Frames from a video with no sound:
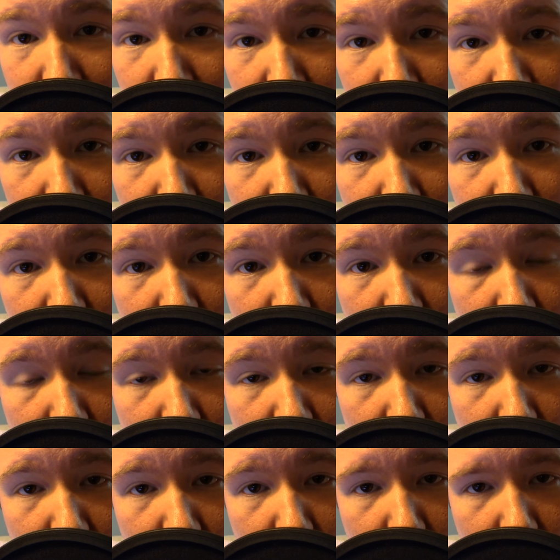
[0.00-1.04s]
is?
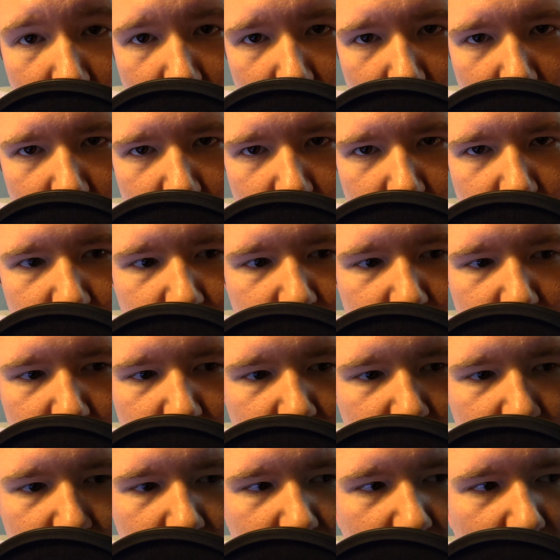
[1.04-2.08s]
Or
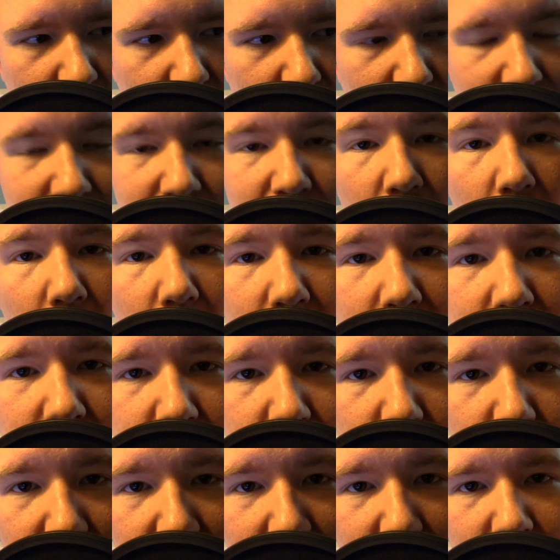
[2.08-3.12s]
as long as
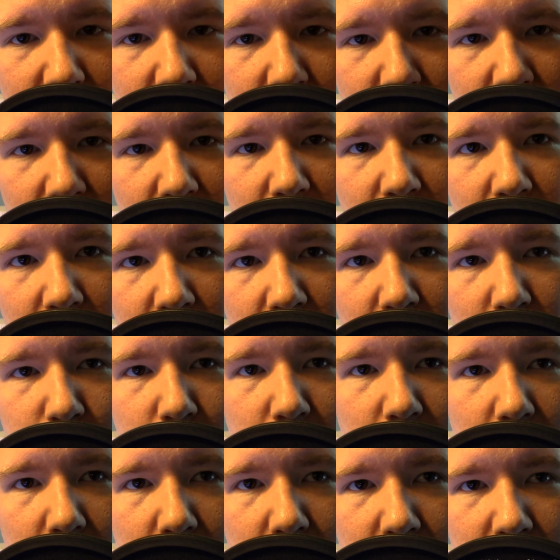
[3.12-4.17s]
you get to the end of the
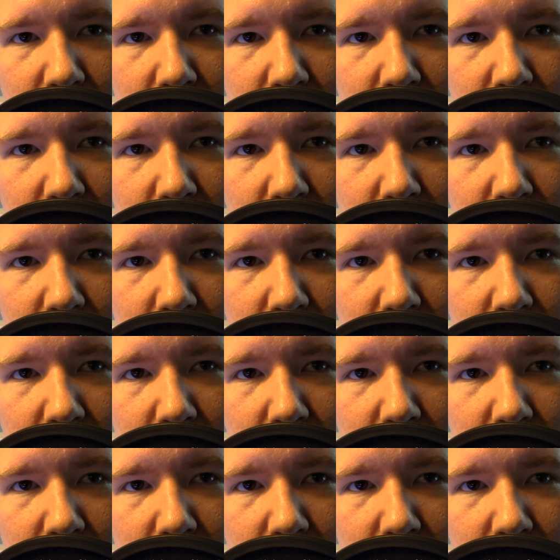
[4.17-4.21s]
book,